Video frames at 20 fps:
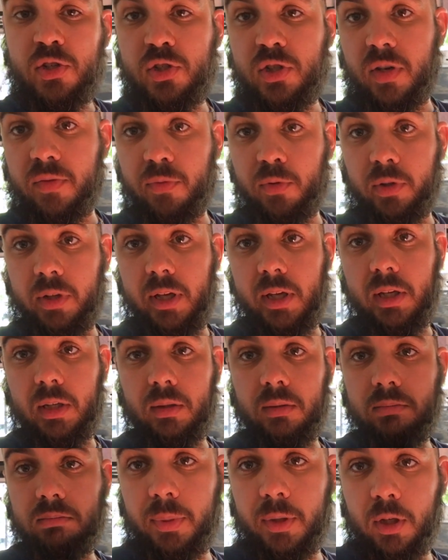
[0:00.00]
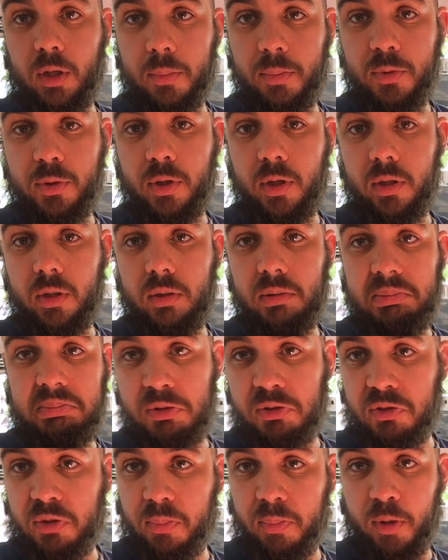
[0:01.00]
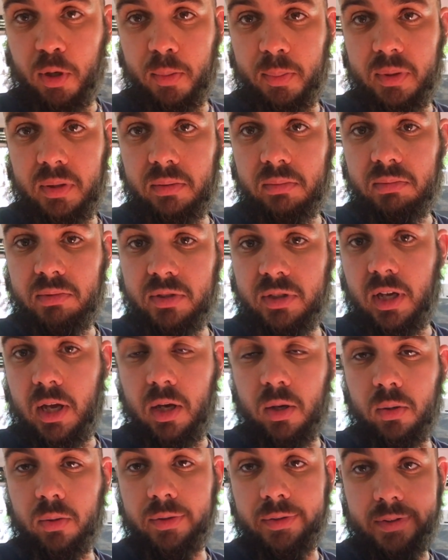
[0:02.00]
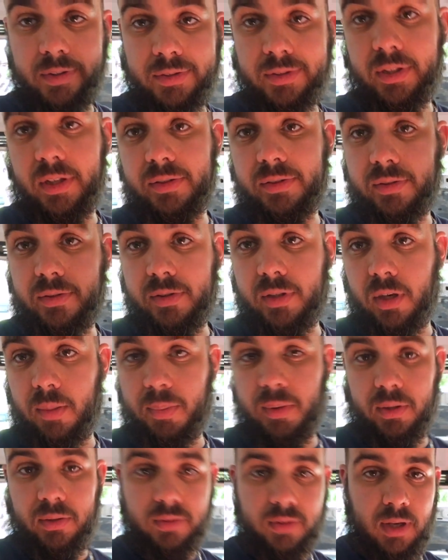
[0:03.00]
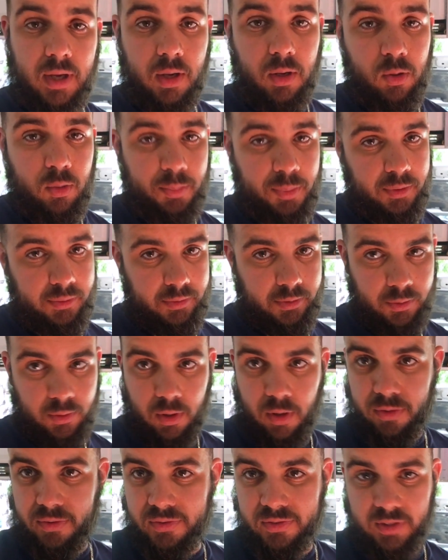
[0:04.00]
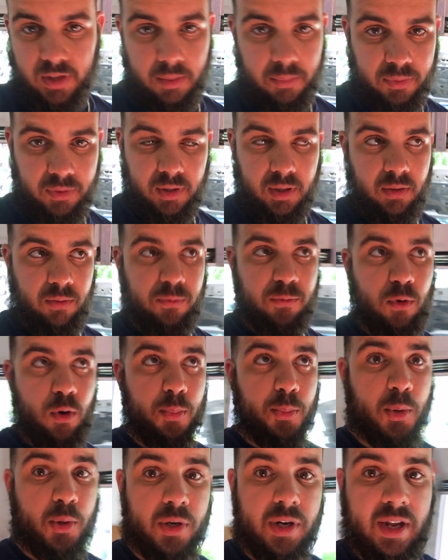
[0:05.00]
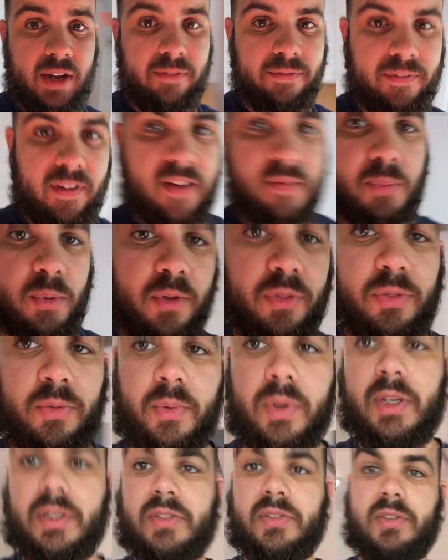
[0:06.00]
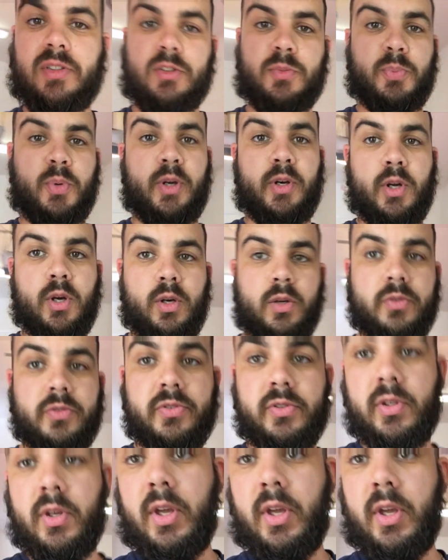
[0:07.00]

Chevrolet pickup truck, Suburban, Tahoe. In this case, it's going to be a Tahoe, but they're all the same thing. 4.8, 5.3, 6.0s,